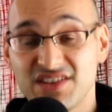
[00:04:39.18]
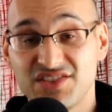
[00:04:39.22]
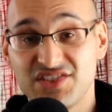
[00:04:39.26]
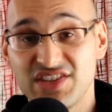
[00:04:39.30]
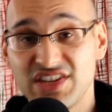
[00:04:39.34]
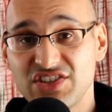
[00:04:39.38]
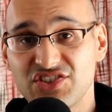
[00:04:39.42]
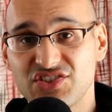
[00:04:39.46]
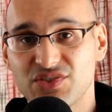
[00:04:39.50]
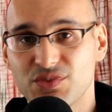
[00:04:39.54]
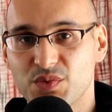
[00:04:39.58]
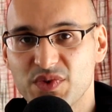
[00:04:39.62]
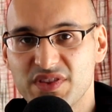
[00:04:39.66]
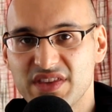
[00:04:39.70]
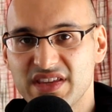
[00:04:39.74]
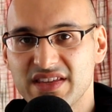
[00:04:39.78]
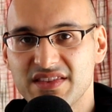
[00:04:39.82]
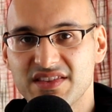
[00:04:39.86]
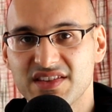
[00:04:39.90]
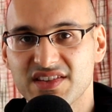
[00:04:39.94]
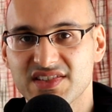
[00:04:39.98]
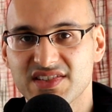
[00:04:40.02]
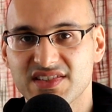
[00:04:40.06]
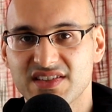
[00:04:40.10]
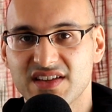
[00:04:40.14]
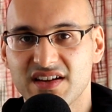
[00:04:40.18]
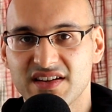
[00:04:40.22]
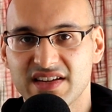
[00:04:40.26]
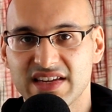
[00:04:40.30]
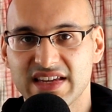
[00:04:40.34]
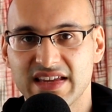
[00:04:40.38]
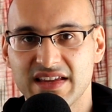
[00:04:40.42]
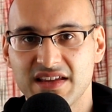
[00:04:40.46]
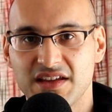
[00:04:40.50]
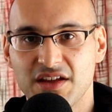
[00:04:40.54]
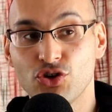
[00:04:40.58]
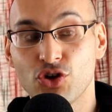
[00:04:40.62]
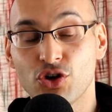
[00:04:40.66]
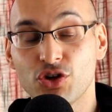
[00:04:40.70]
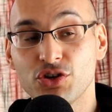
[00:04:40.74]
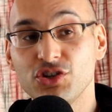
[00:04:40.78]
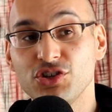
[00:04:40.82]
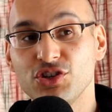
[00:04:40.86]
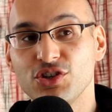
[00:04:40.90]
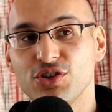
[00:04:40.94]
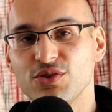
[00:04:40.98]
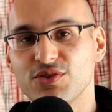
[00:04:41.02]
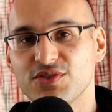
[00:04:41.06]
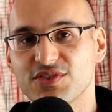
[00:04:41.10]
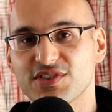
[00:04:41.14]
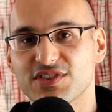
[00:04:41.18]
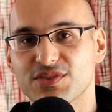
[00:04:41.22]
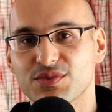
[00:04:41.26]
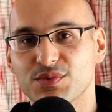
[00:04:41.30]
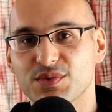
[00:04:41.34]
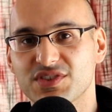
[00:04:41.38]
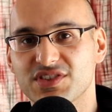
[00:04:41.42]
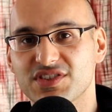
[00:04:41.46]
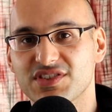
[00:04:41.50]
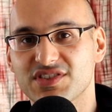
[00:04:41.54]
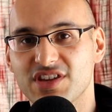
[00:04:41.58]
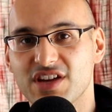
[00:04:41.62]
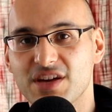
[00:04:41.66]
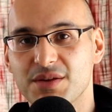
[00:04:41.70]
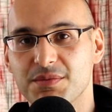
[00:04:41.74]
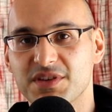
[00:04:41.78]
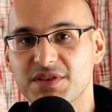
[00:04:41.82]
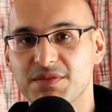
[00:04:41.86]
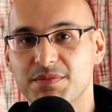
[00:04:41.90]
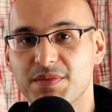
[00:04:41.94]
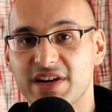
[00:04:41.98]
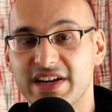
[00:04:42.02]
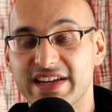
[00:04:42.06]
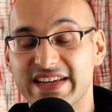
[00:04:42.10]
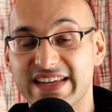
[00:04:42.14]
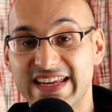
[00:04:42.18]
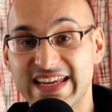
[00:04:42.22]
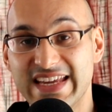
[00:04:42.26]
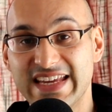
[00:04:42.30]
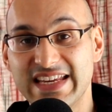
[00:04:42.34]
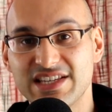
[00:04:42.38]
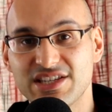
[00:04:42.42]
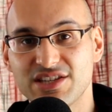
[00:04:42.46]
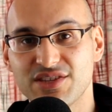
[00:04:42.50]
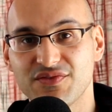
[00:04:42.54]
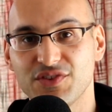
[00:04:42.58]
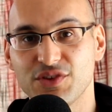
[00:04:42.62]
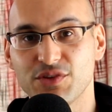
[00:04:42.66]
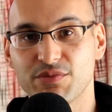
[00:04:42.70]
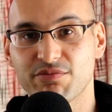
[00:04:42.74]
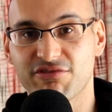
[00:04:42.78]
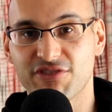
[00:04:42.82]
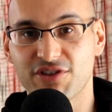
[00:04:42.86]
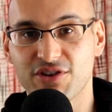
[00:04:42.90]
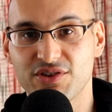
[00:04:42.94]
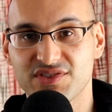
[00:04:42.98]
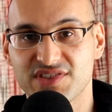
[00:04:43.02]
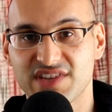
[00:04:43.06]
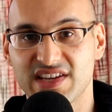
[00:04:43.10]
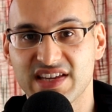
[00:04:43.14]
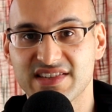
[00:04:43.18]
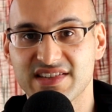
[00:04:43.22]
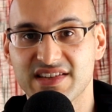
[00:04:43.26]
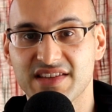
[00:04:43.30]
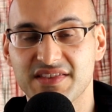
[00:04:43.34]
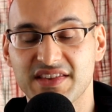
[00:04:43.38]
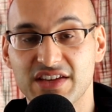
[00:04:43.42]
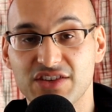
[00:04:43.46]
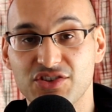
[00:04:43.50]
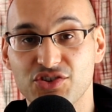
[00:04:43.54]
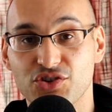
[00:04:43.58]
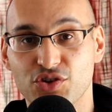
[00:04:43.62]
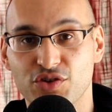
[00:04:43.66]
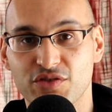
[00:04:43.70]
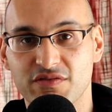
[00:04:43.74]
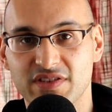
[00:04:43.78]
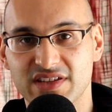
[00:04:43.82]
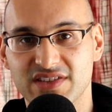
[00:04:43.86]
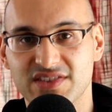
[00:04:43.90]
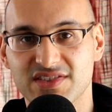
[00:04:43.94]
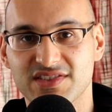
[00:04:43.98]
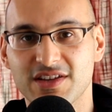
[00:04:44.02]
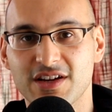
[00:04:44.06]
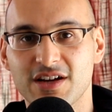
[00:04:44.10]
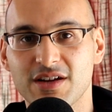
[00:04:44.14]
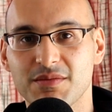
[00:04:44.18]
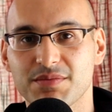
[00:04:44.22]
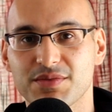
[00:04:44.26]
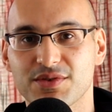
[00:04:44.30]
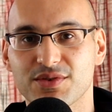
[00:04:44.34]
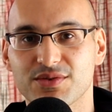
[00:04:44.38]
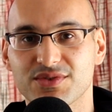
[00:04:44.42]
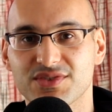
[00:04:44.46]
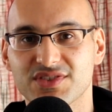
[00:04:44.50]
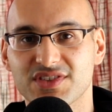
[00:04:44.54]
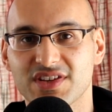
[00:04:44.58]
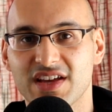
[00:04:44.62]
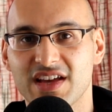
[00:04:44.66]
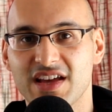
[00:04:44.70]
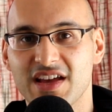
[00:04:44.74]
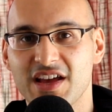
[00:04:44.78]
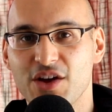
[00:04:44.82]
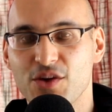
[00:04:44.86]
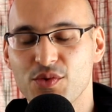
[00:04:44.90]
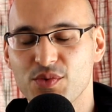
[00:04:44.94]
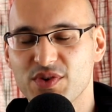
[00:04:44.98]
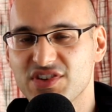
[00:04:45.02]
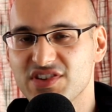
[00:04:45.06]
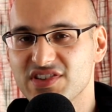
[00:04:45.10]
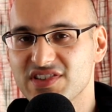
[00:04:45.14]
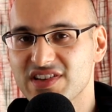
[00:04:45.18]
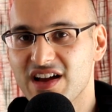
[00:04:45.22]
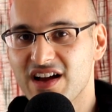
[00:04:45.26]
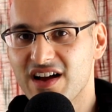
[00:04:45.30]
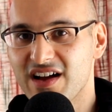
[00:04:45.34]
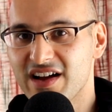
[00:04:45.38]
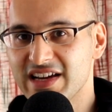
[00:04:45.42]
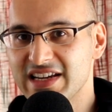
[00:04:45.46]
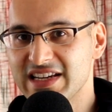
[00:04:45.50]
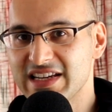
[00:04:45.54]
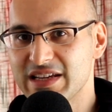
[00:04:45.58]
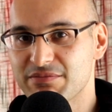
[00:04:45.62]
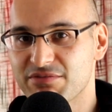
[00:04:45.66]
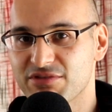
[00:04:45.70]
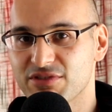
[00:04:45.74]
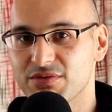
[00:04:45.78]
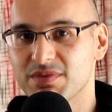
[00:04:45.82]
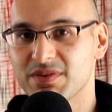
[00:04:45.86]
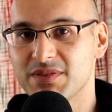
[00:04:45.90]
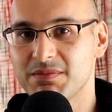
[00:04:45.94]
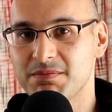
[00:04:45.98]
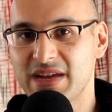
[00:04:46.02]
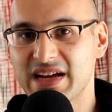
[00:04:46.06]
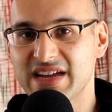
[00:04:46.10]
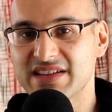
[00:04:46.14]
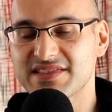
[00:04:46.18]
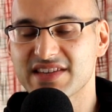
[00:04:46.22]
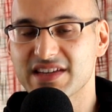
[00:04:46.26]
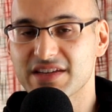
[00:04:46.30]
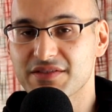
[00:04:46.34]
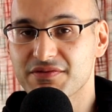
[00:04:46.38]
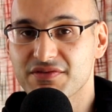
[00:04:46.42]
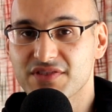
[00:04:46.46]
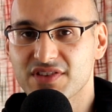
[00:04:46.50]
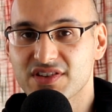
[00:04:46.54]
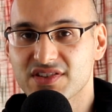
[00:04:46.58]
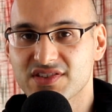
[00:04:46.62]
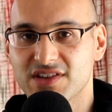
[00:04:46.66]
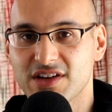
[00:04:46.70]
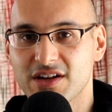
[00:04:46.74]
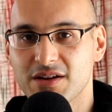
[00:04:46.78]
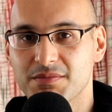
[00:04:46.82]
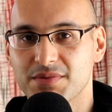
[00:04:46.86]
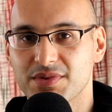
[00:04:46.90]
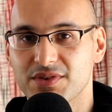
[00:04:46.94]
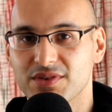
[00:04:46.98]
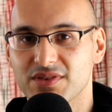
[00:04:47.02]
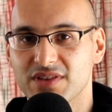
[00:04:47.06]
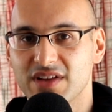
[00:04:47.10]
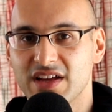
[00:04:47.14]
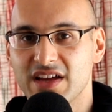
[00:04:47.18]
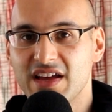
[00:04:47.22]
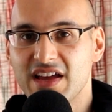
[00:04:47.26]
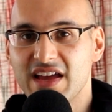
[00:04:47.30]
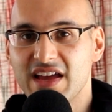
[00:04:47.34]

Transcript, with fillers: addition, within the study, non users were determined by an interview process and then urine samples which is highly problematic. For example,